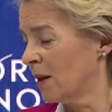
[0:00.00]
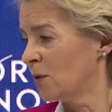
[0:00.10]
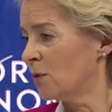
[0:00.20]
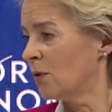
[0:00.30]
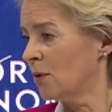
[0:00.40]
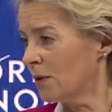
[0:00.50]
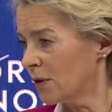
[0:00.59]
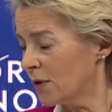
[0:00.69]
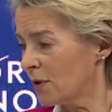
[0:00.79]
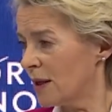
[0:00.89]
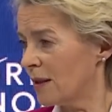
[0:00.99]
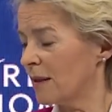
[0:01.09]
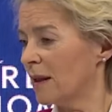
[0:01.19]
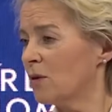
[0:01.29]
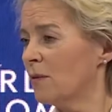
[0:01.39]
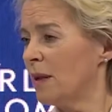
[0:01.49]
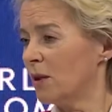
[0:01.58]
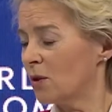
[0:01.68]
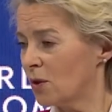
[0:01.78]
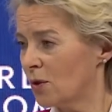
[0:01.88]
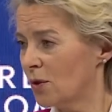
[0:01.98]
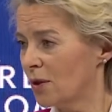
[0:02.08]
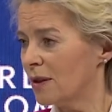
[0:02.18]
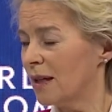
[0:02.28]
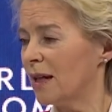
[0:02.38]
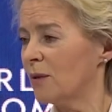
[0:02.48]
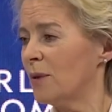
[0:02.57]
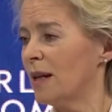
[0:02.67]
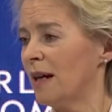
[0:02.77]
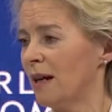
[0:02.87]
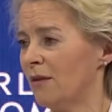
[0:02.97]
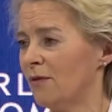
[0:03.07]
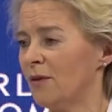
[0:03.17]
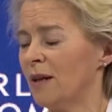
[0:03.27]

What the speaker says: to orchestrate and to make sure that we have